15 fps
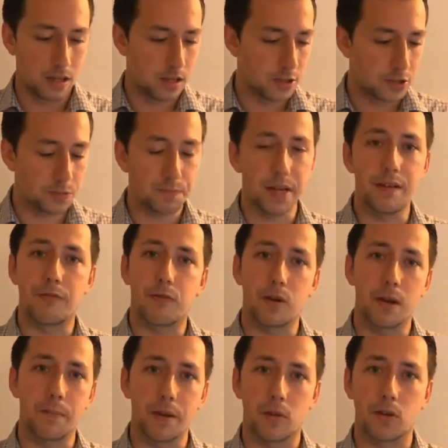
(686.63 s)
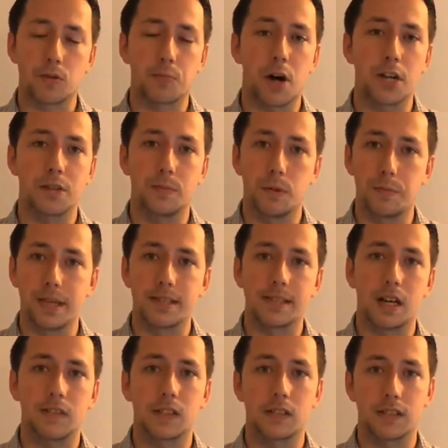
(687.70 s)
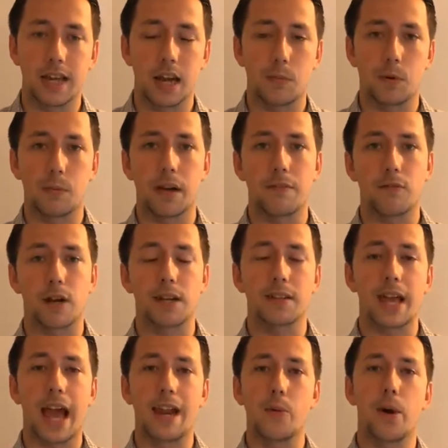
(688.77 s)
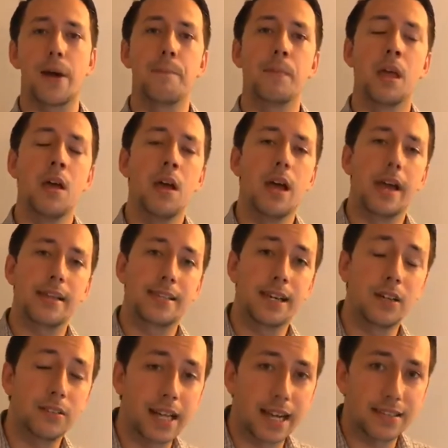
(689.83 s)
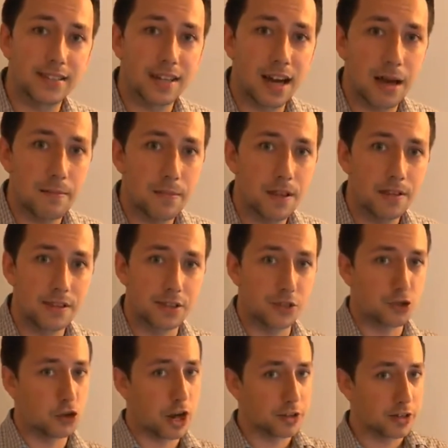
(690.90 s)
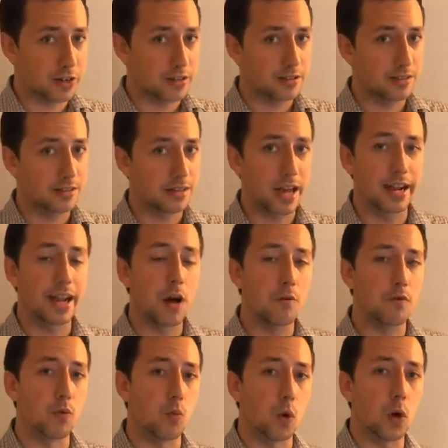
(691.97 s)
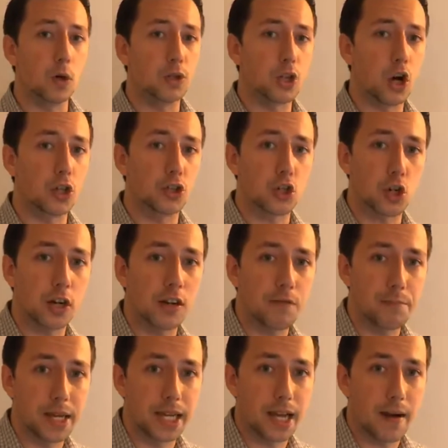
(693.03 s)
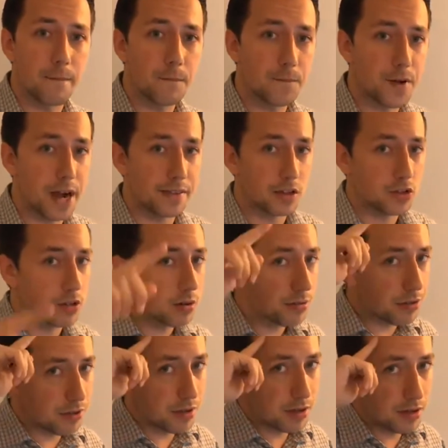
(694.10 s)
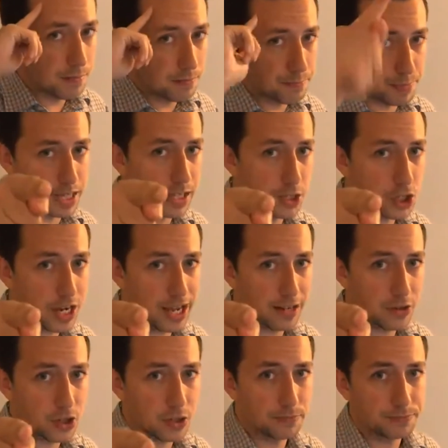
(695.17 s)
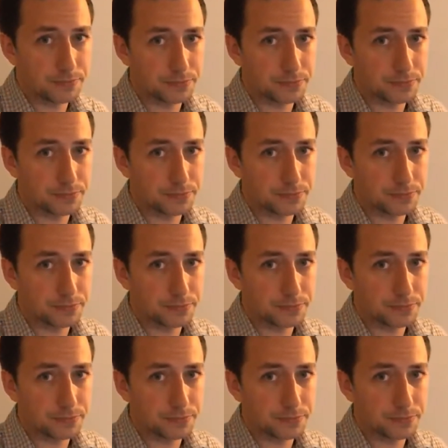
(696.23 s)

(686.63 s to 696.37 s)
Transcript: just be free, be responsible, be self-sustainable, my friends. Anyway, until next time, this is Josh Sigurdson signing out from World Alternative Media. Find the truth, be the change.